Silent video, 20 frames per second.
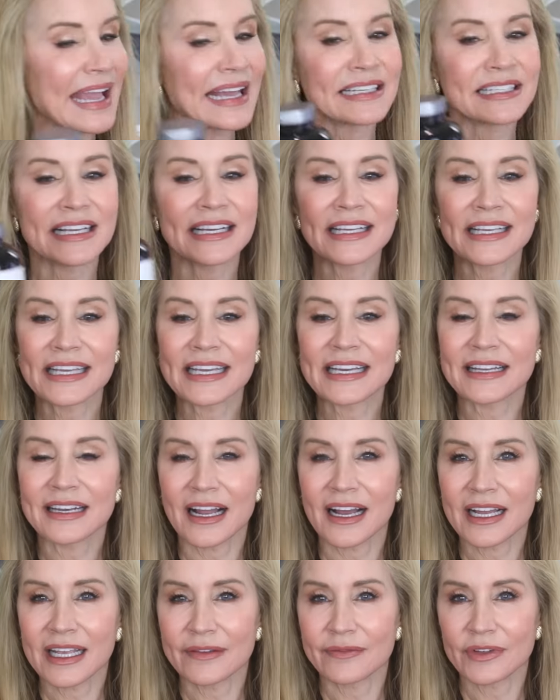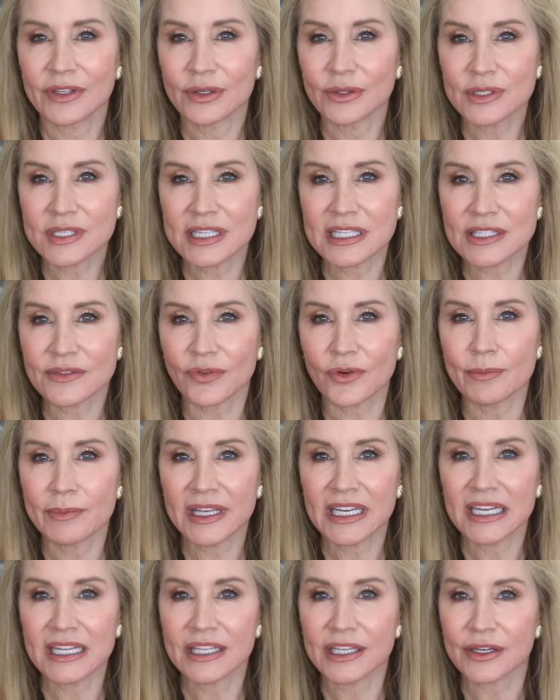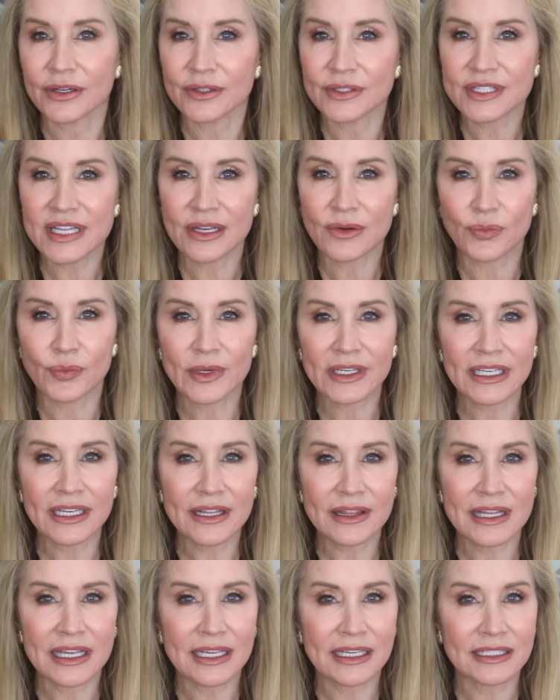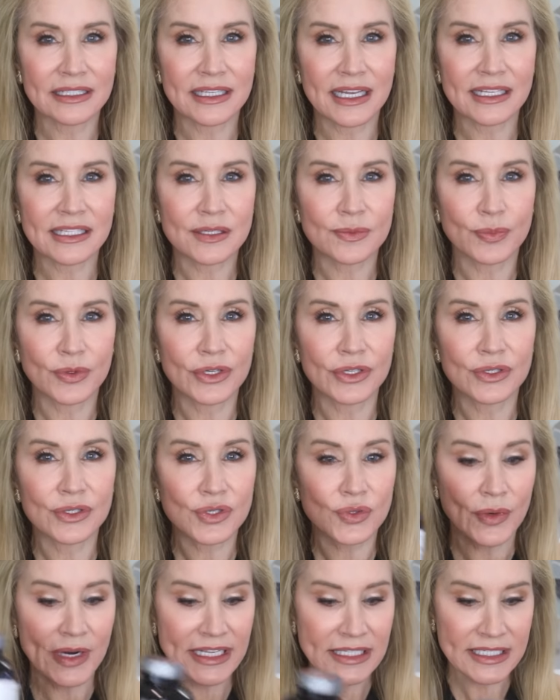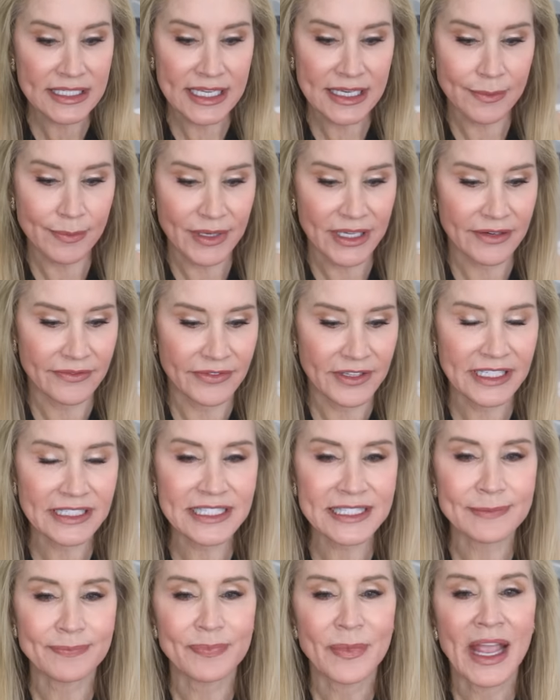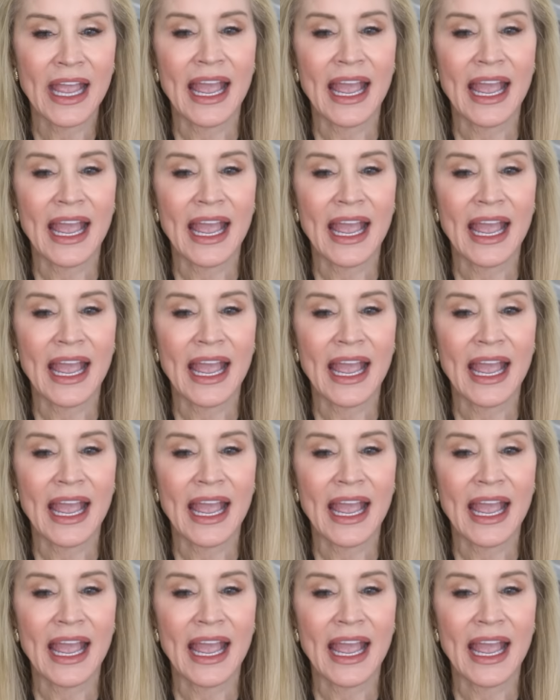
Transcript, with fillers: And again, I have used this for many years and really think it does produce great skin benefits.